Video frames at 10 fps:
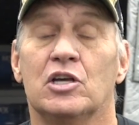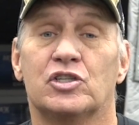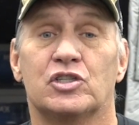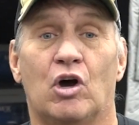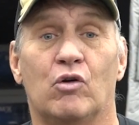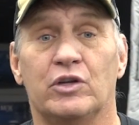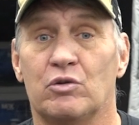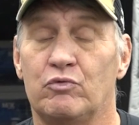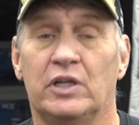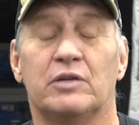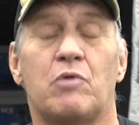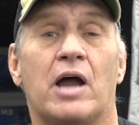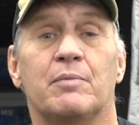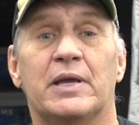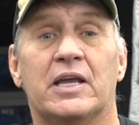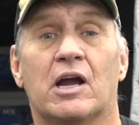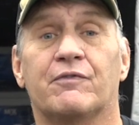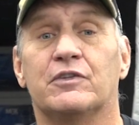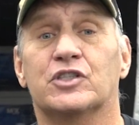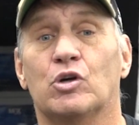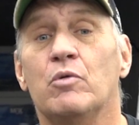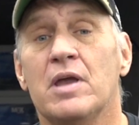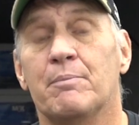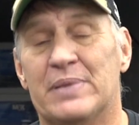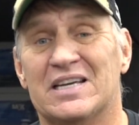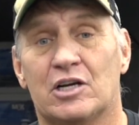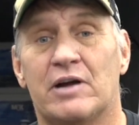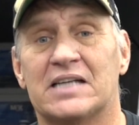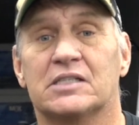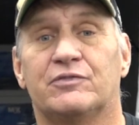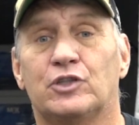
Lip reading: So you really want to be careful. So be aggressive.